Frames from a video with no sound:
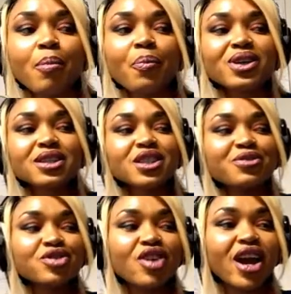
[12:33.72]

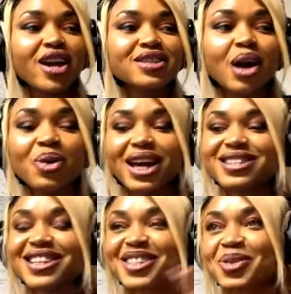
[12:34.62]
Positive stress, I will
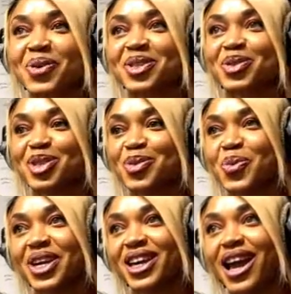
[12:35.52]
answer this question this
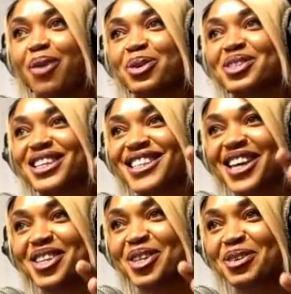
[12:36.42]
way. I want to say
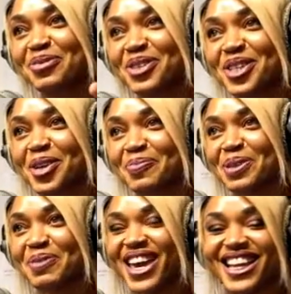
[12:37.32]
thank you for the
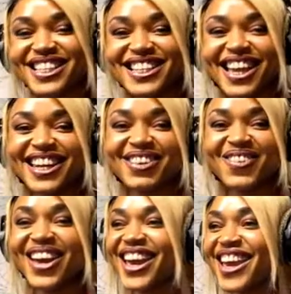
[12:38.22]
compliment.
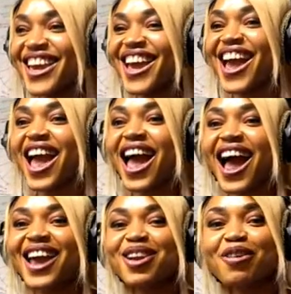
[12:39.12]
Anyway,
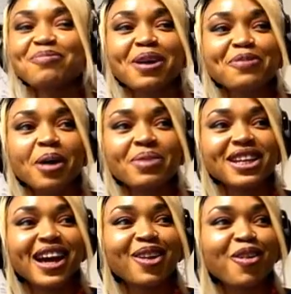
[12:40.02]
I love my
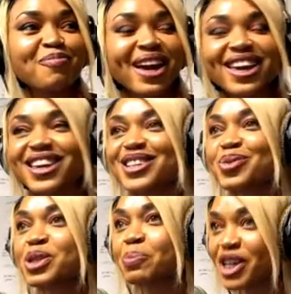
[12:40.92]
family. I love my
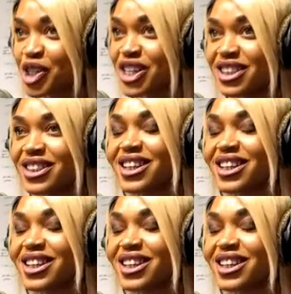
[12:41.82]
kids with passion.